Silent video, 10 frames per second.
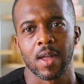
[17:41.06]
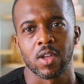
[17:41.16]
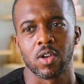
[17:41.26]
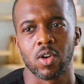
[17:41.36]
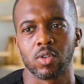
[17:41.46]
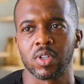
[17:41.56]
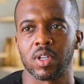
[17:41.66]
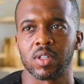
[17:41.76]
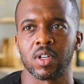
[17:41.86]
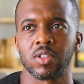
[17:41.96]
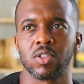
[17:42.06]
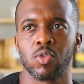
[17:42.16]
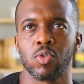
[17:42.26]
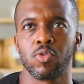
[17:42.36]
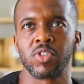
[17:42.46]
You know, there, there,
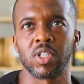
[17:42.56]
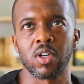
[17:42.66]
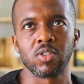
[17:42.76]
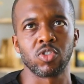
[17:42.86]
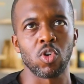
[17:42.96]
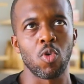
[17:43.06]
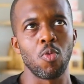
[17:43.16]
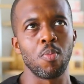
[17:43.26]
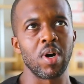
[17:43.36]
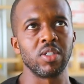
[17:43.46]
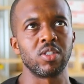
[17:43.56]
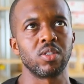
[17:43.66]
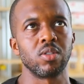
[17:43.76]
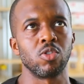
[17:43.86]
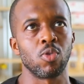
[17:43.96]
you, you've shared so much
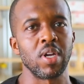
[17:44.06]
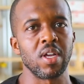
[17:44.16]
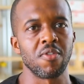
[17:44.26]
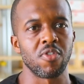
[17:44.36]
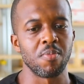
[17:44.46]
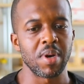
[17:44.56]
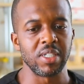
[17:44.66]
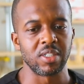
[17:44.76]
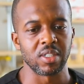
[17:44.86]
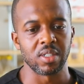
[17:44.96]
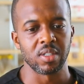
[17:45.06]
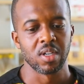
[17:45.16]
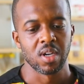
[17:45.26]
great information